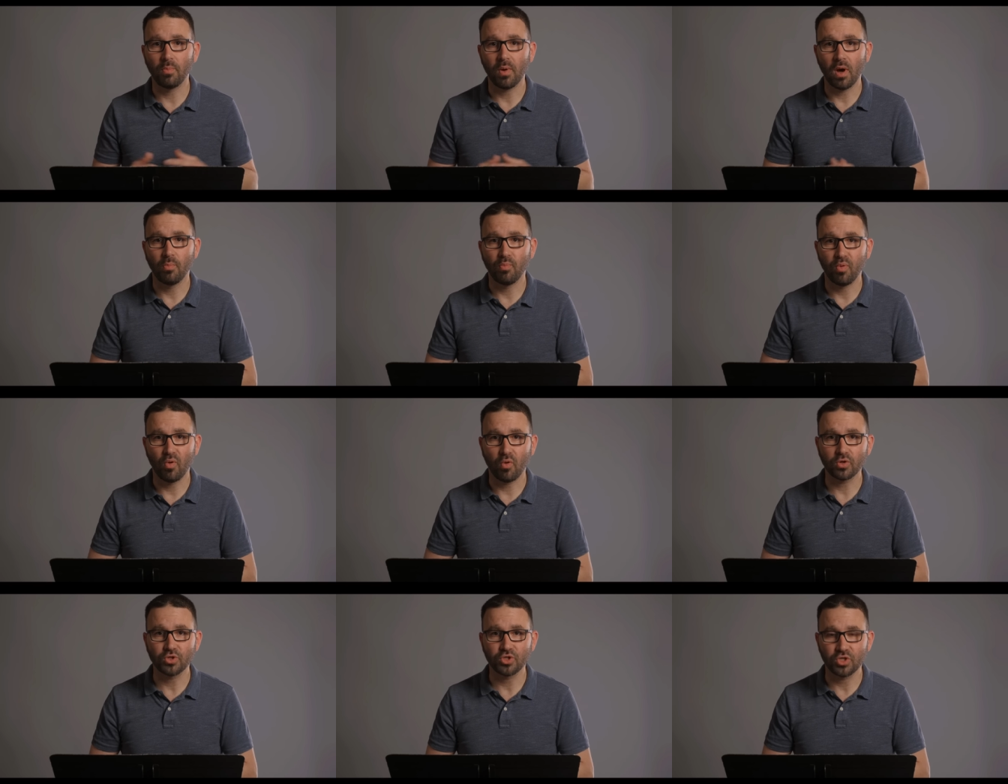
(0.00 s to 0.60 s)
a,
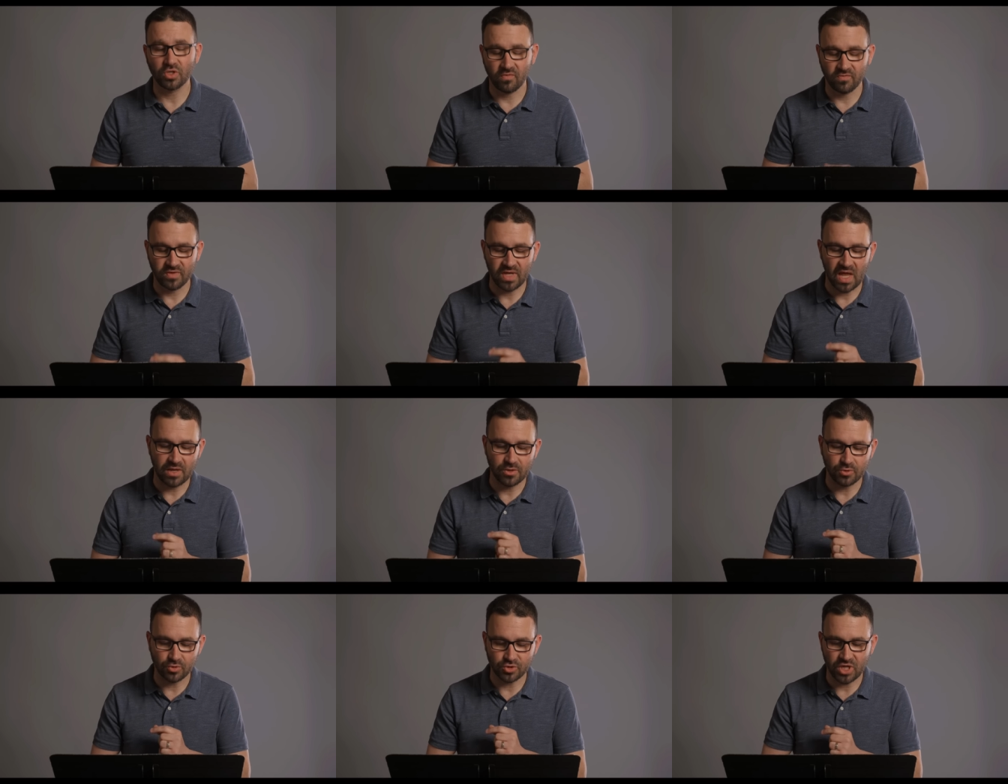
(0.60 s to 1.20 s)
portion of
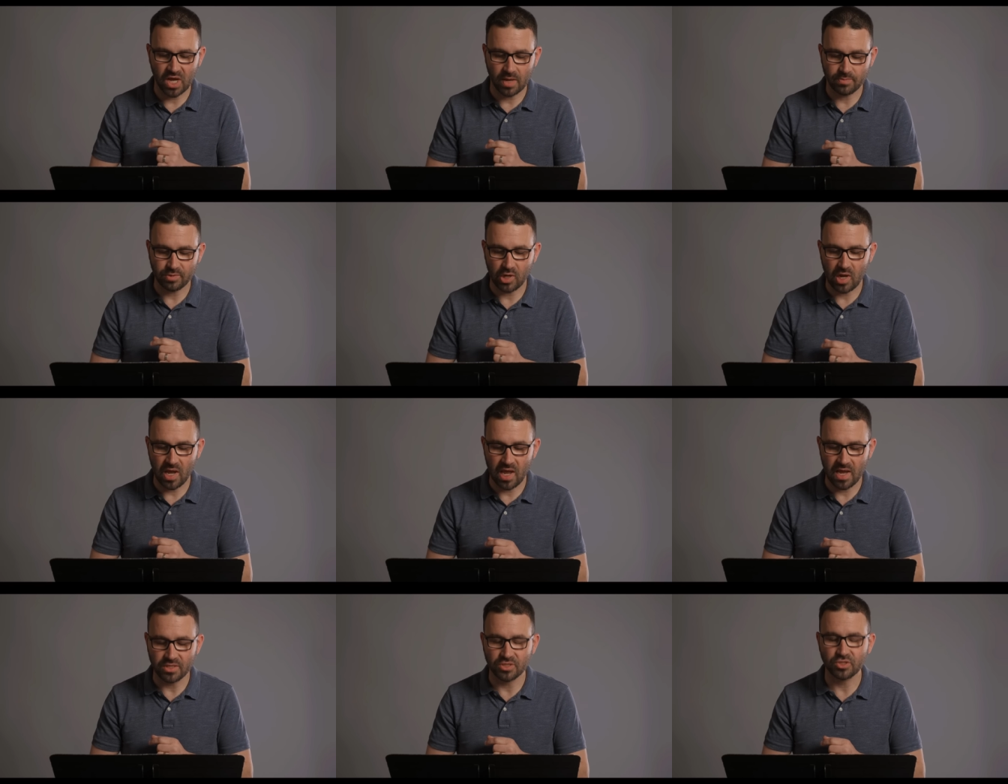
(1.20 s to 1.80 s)
Daniel chapter
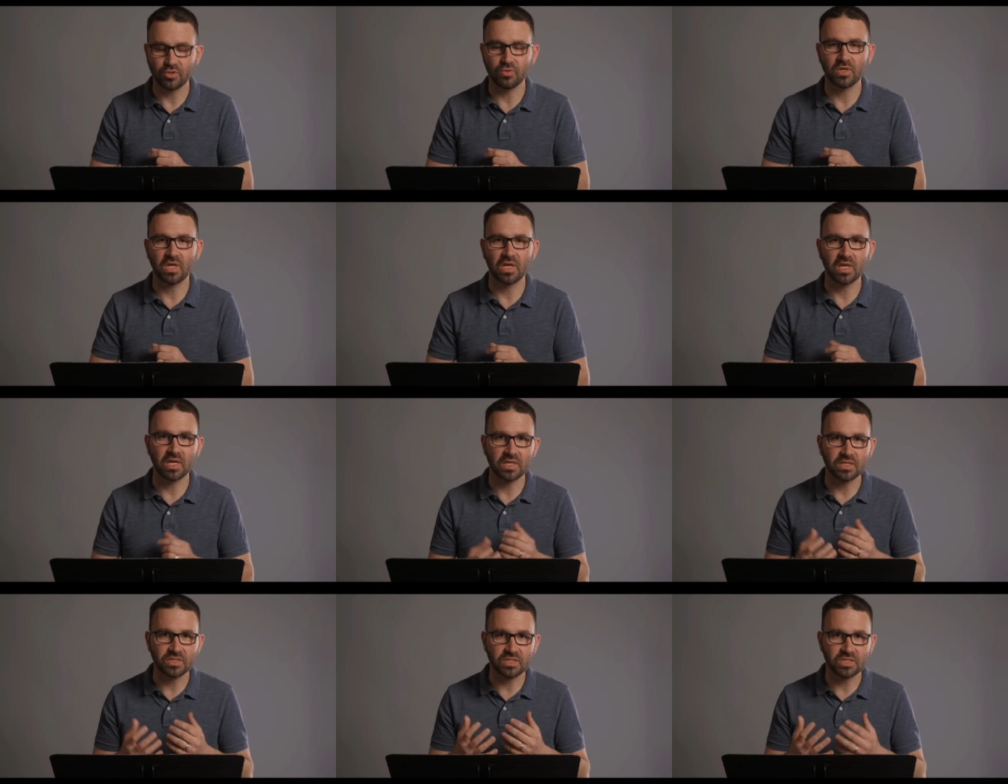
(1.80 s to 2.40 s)
8 so you can
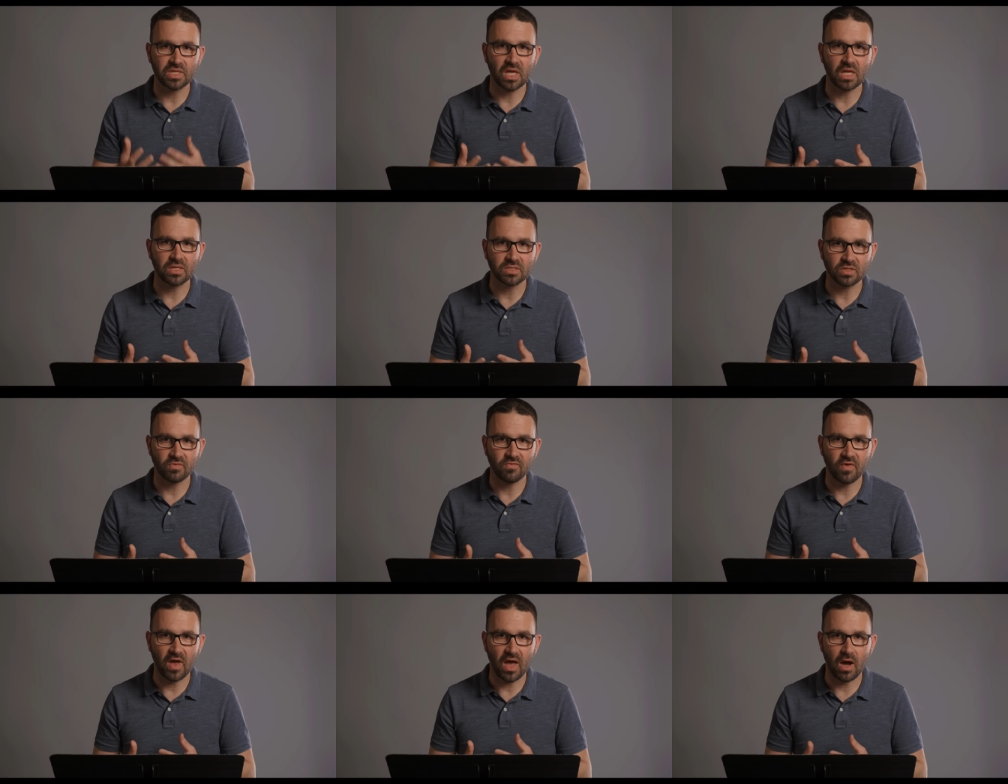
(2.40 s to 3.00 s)
get a sense
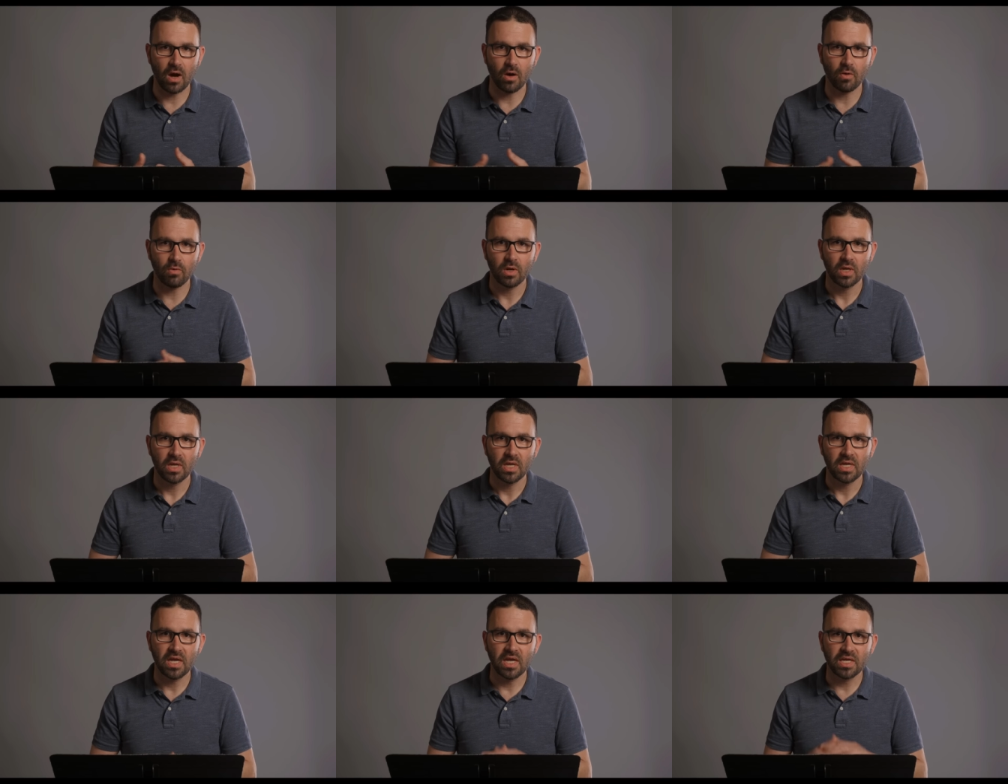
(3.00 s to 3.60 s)
of how
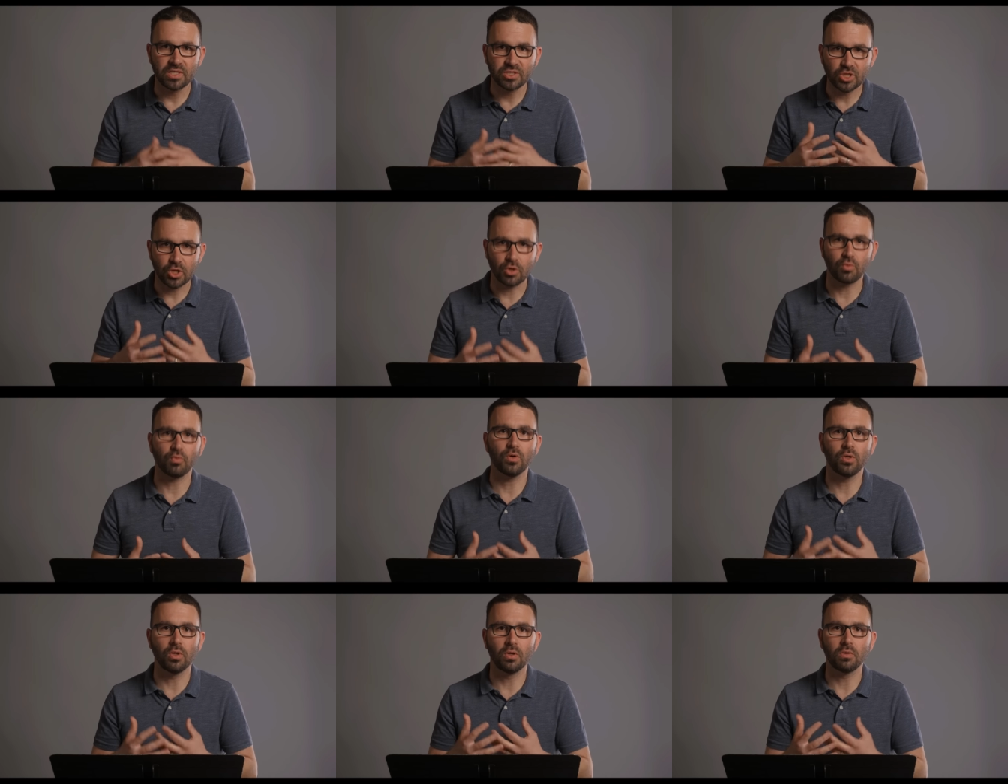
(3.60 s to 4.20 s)

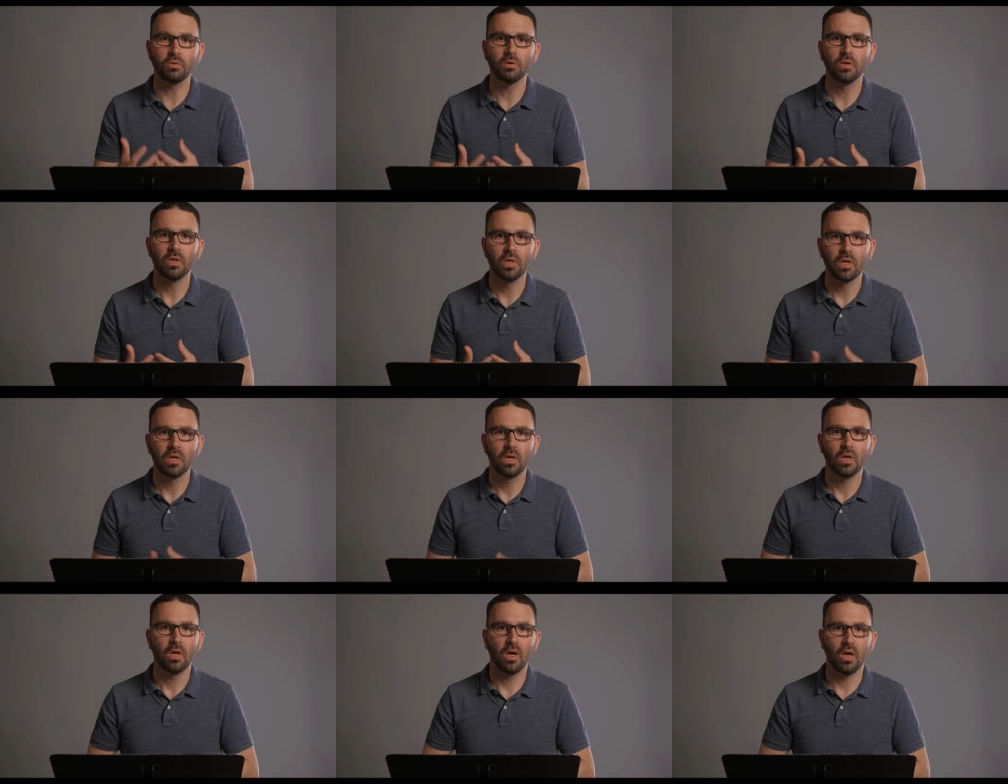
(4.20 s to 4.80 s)
integral
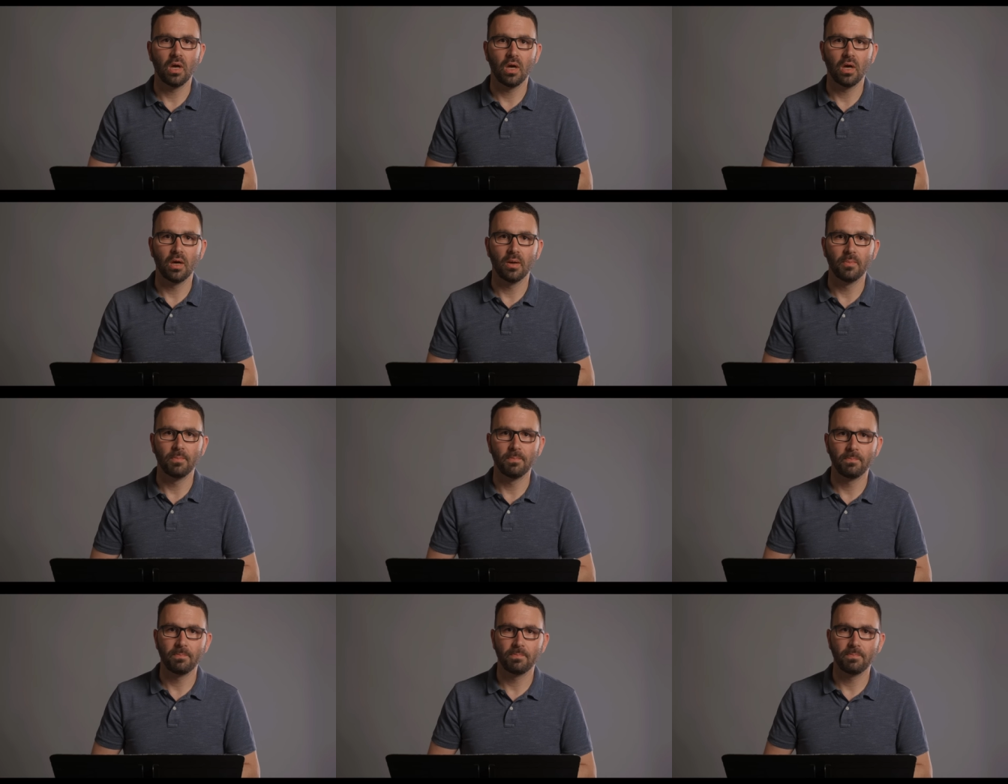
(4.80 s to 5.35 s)
um,